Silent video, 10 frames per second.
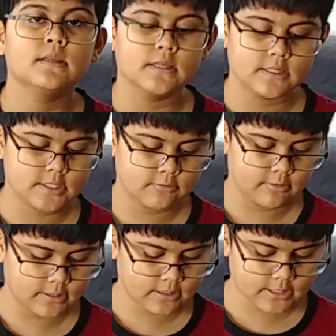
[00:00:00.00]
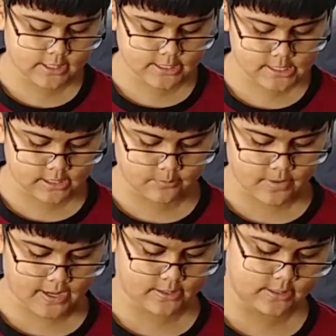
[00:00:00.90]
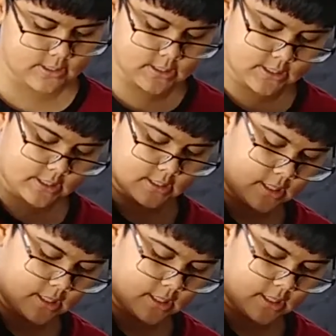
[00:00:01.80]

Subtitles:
It's really nicely packaged in